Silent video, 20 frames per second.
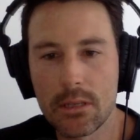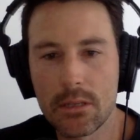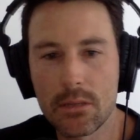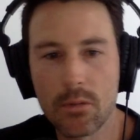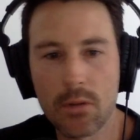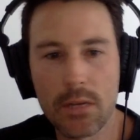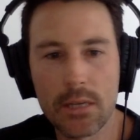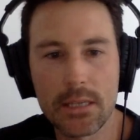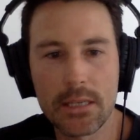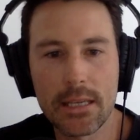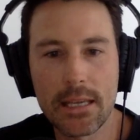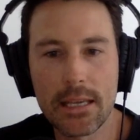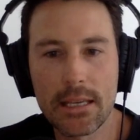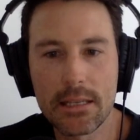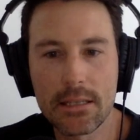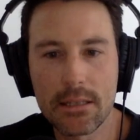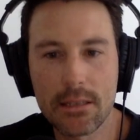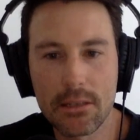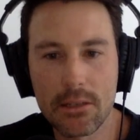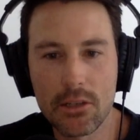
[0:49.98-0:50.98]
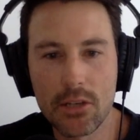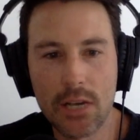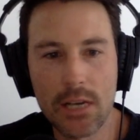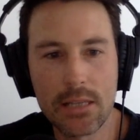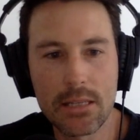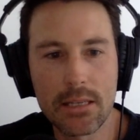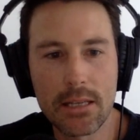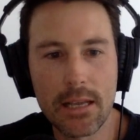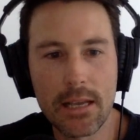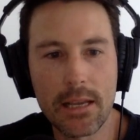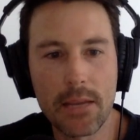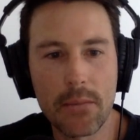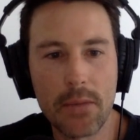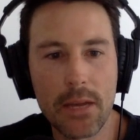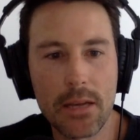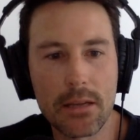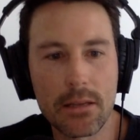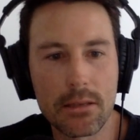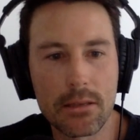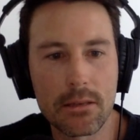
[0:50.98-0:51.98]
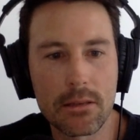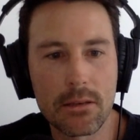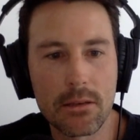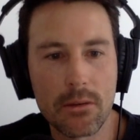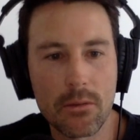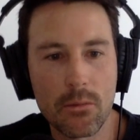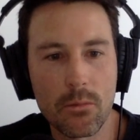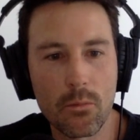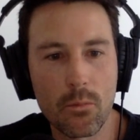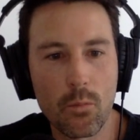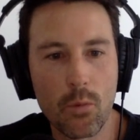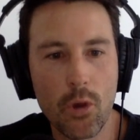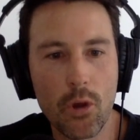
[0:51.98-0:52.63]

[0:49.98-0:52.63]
was this week's guest, Jason Akermanis.